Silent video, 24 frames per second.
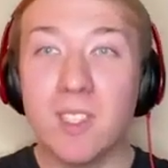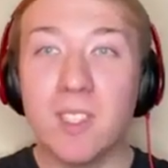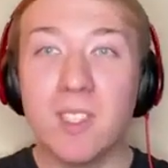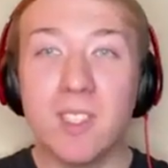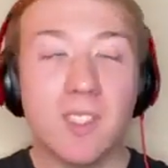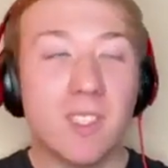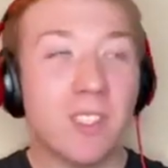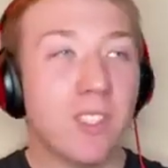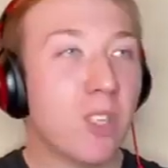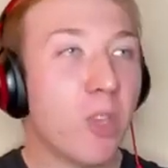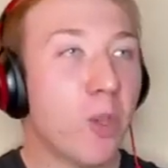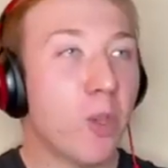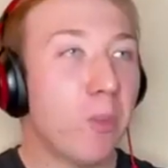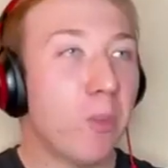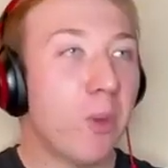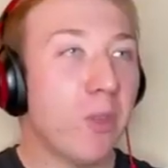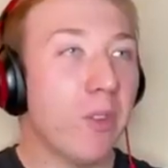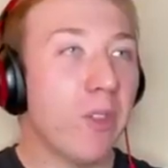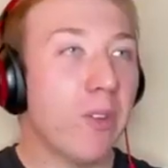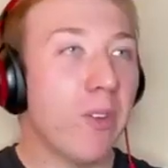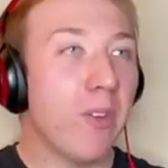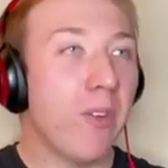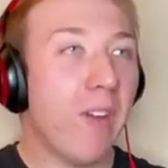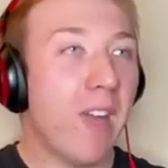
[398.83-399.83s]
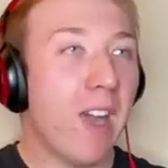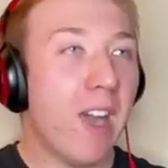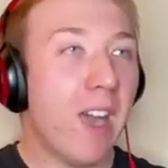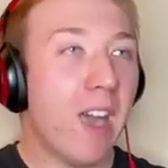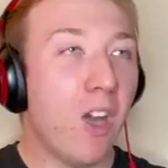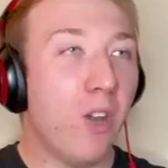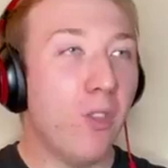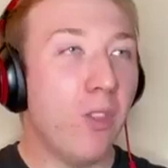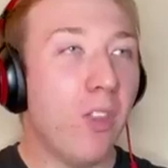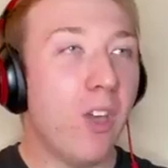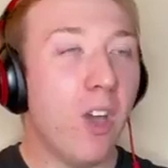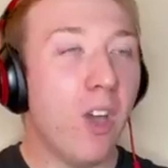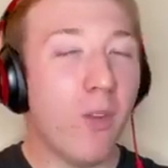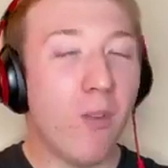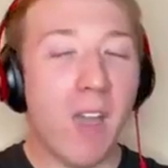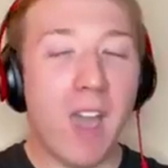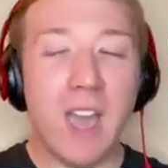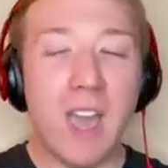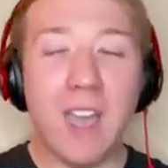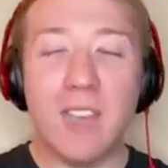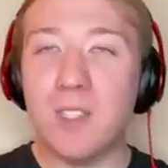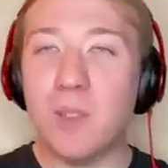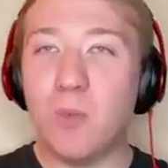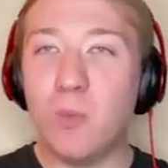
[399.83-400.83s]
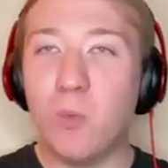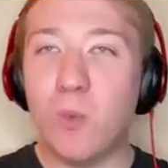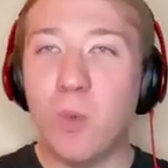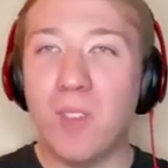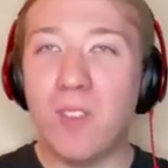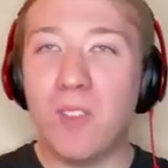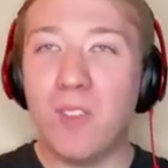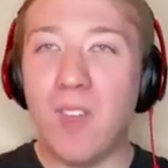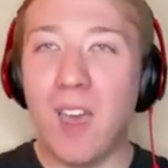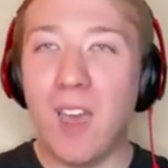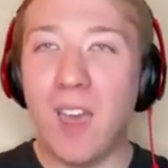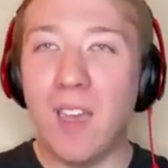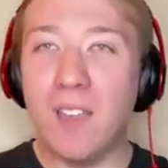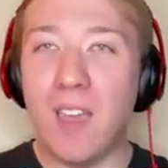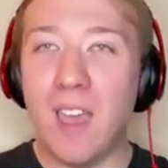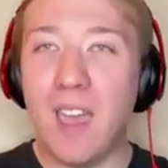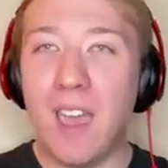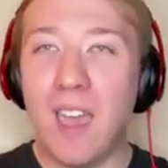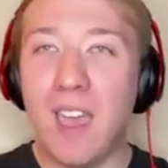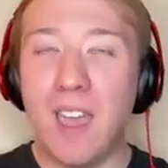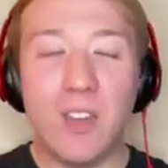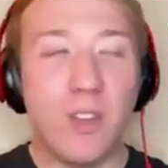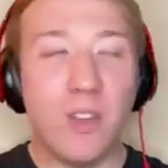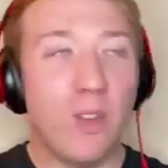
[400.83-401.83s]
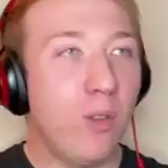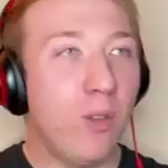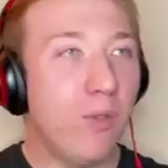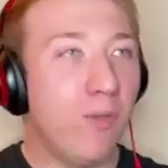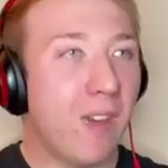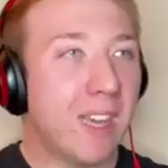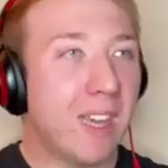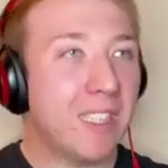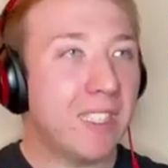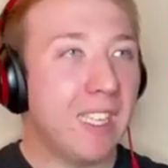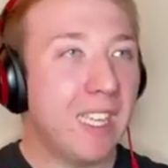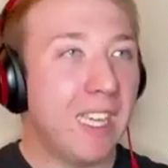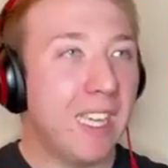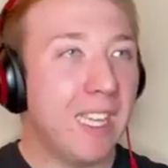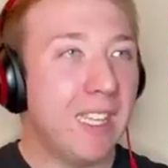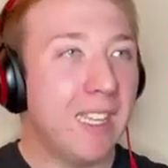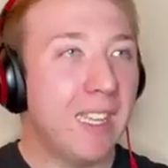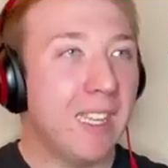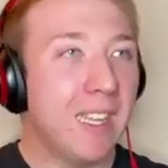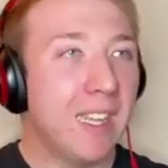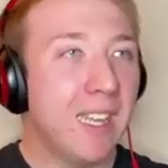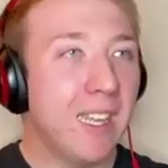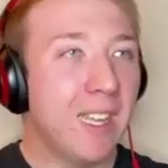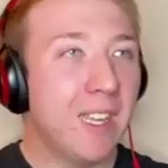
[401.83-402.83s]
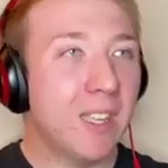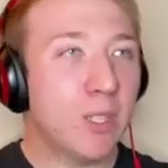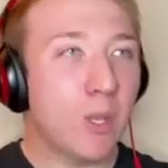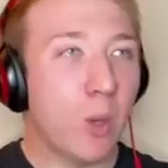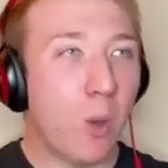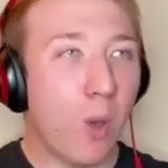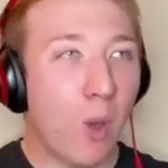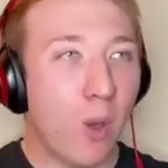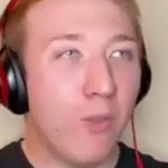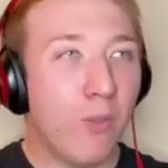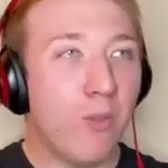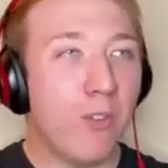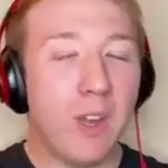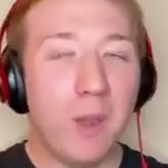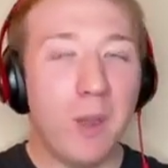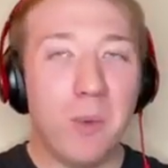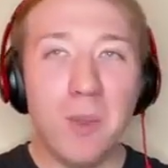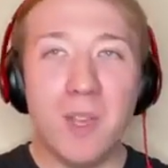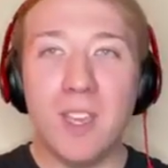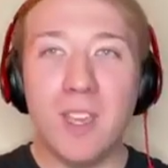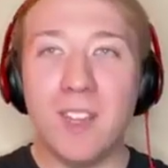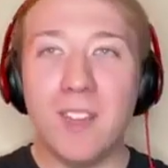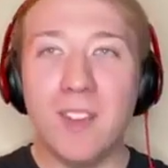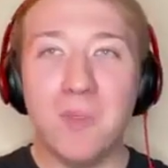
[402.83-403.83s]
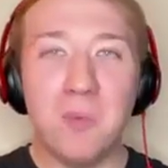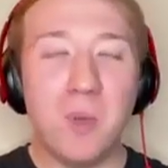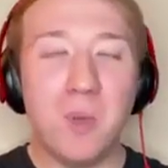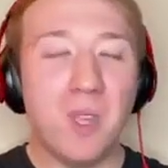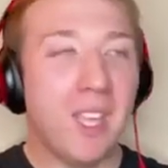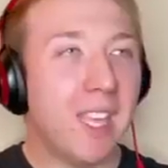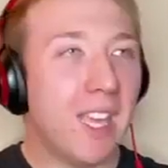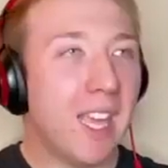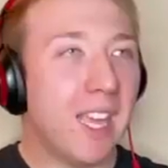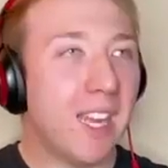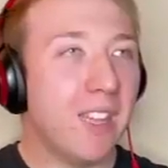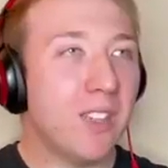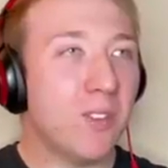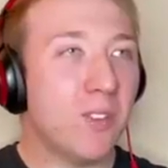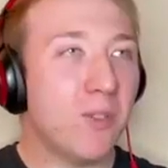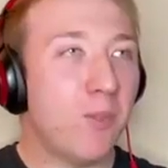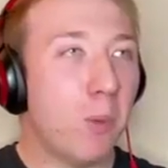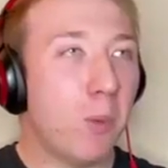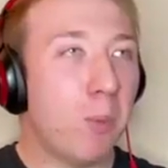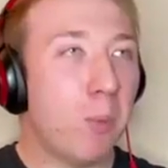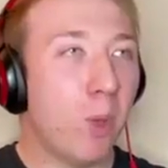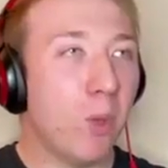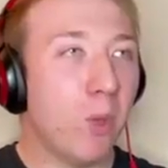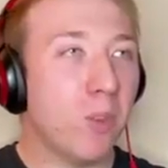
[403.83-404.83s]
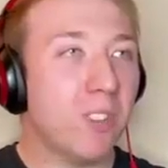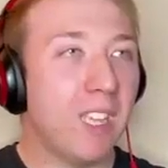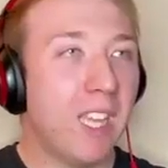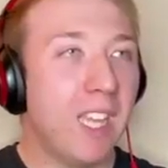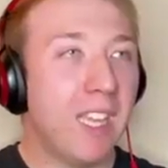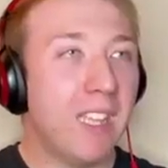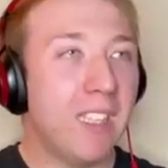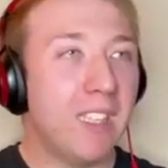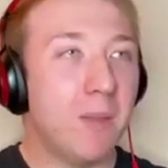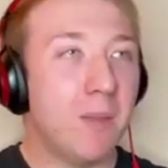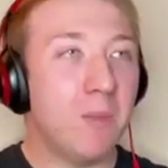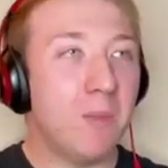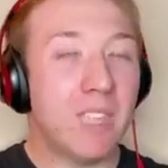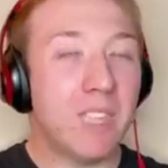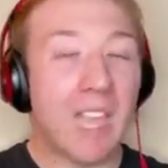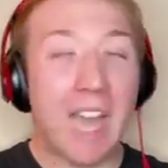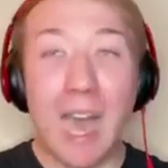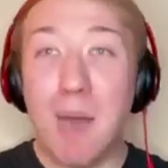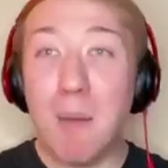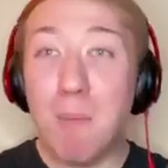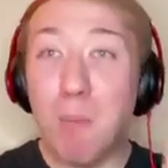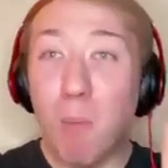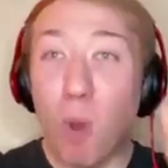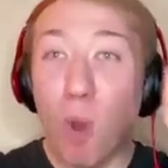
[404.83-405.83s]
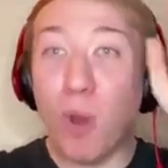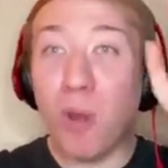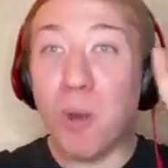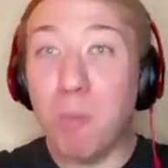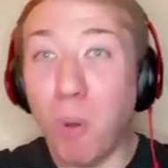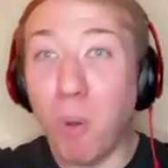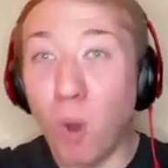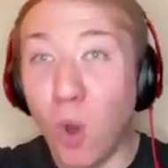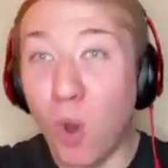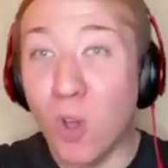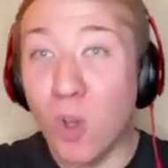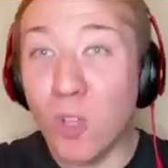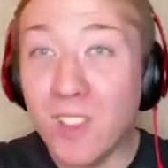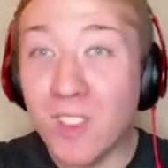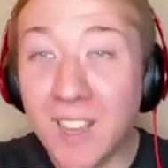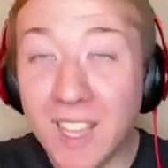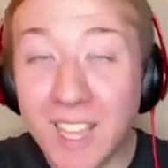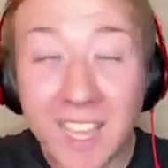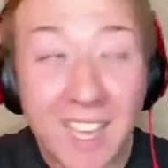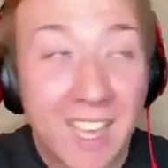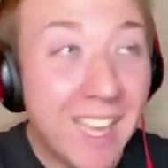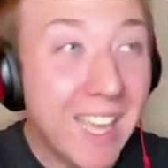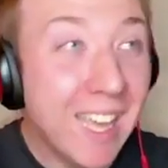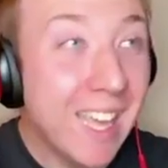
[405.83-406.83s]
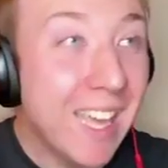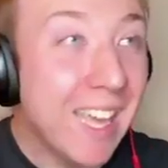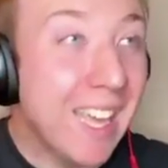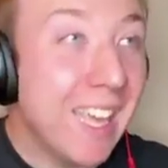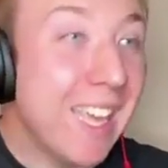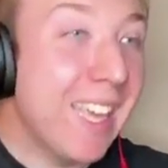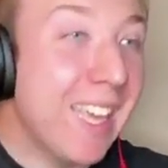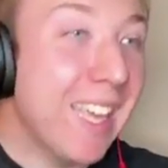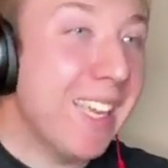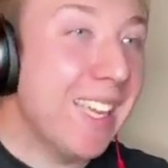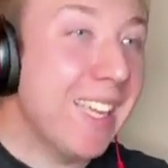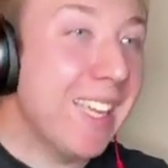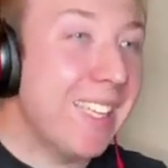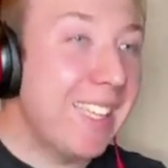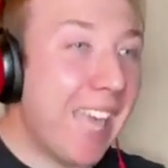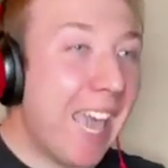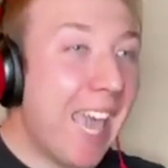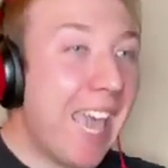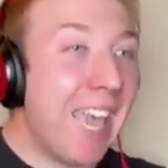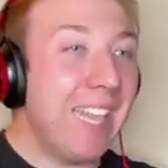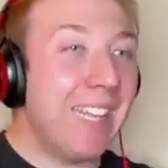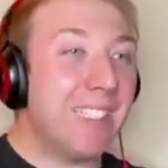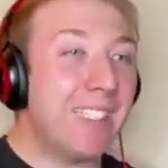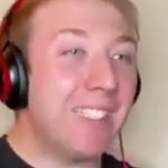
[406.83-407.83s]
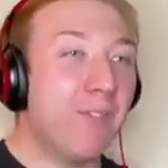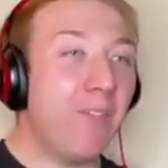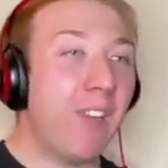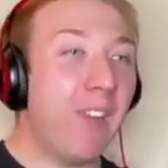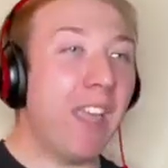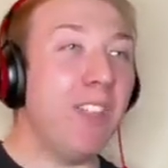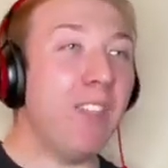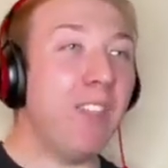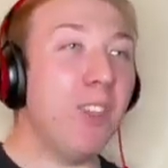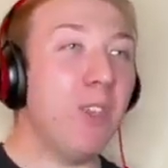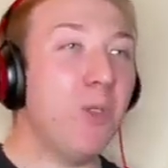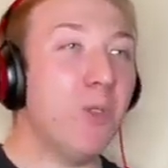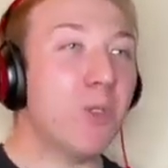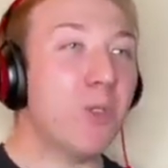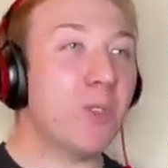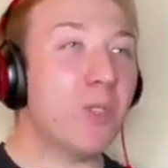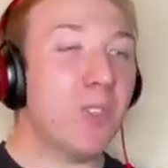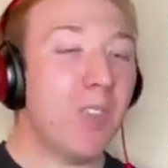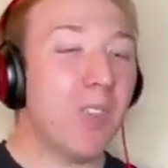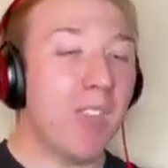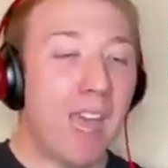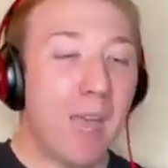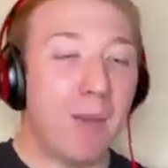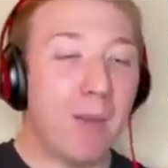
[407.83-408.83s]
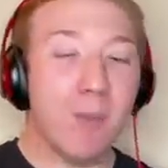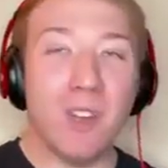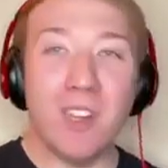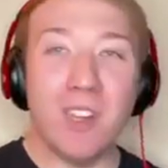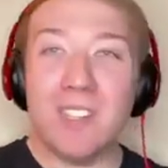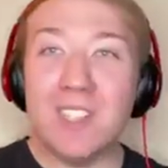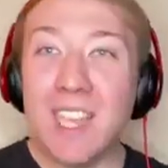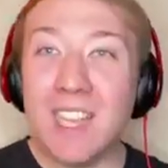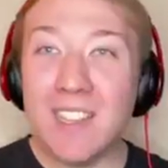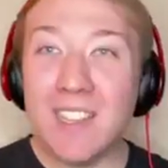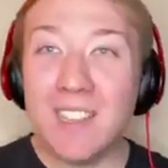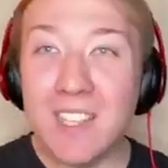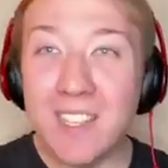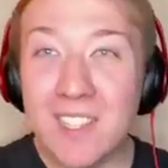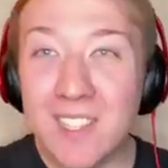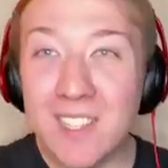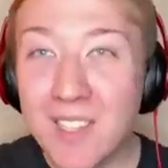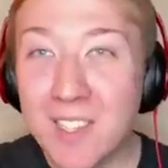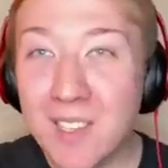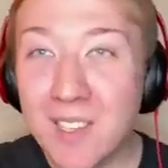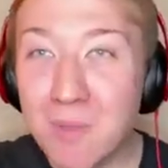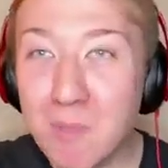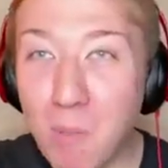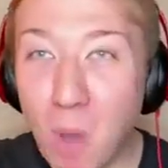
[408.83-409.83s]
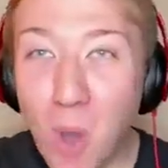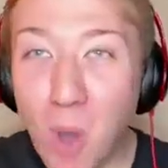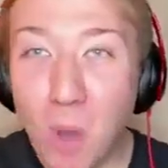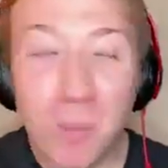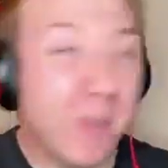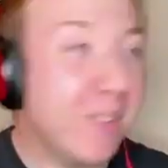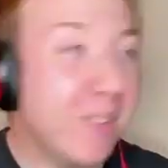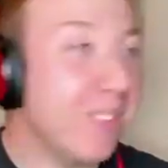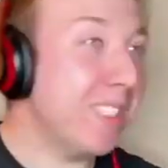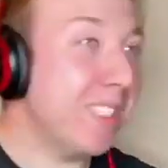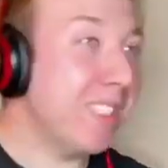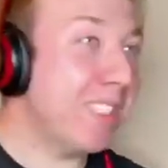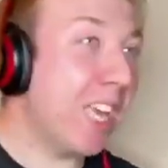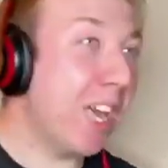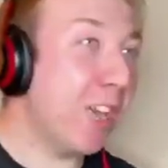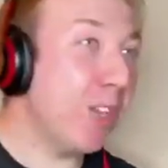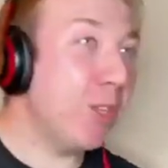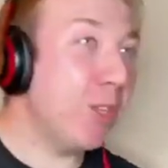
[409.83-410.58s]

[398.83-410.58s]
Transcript: there's hope on the horizon with that new vaccine. So hopefully we can get into football stadiums, and more importantly, get into venues. I'm going to take this moment to tell you